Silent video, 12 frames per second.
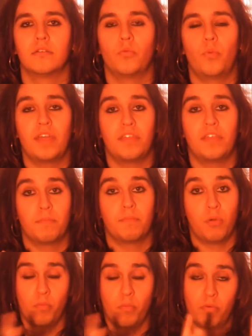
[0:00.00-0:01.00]
with
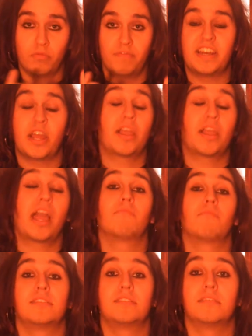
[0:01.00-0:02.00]
portable video
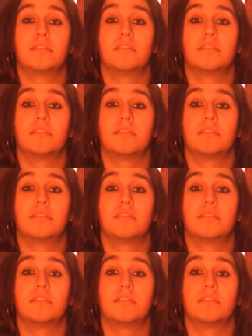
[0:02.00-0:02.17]
cameras.